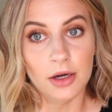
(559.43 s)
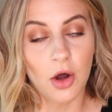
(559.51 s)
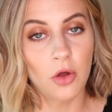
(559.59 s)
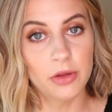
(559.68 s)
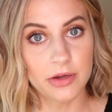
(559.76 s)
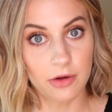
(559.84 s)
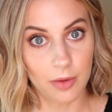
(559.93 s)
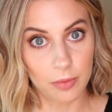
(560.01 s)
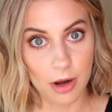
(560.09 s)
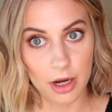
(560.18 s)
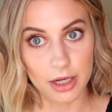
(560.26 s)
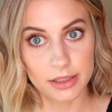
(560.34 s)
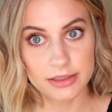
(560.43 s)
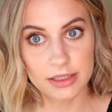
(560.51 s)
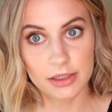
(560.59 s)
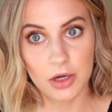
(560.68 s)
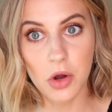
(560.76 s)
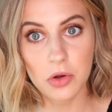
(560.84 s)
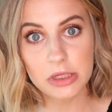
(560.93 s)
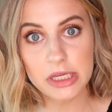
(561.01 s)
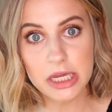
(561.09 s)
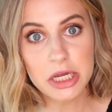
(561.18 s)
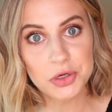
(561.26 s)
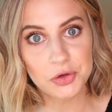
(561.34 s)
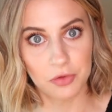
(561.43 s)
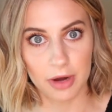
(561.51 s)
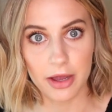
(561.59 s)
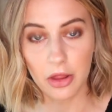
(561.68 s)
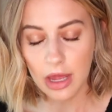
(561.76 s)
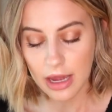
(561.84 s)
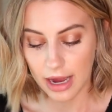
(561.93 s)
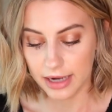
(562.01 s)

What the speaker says: Holy grail product, holy grail.